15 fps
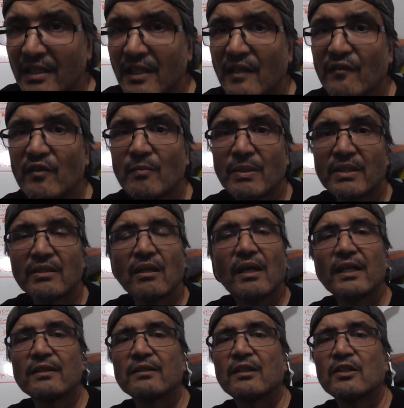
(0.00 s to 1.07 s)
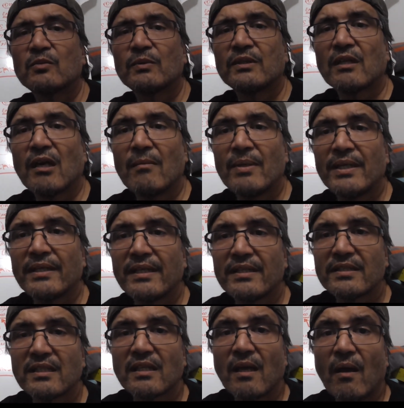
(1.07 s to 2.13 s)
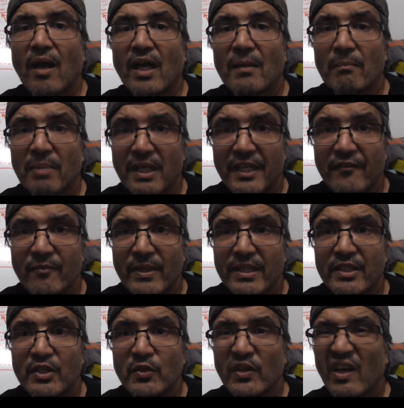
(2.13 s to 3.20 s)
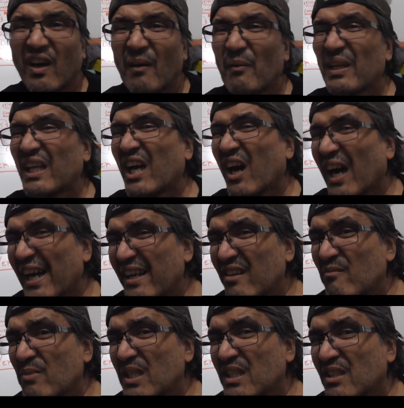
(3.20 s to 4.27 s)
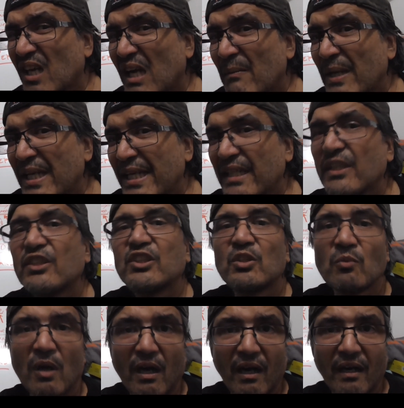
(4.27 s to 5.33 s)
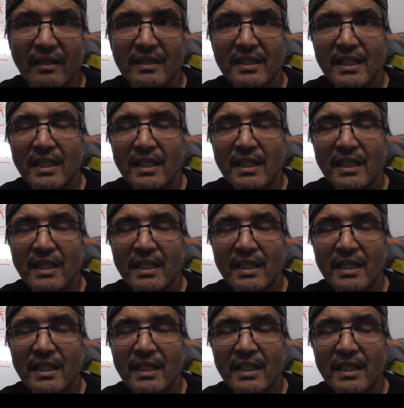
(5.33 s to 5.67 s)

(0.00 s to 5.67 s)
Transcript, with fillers: If you've been diagnosed with diabetes, Believe me, you can't kind of be diabetic, you are.